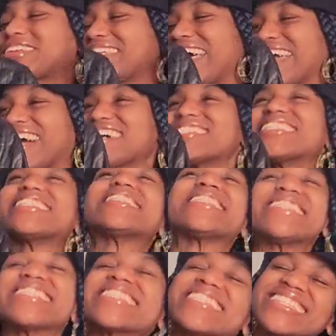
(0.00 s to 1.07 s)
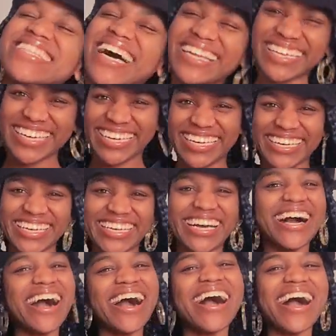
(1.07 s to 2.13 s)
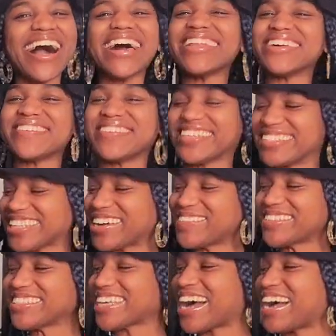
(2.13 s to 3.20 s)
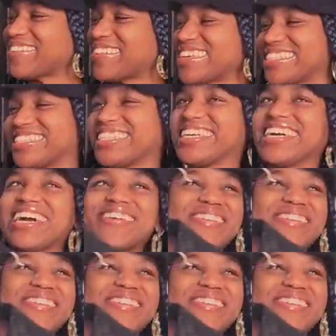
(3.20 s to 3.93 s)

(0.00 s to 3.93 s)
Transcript: Like stunning. Oh, I love this. Every time I see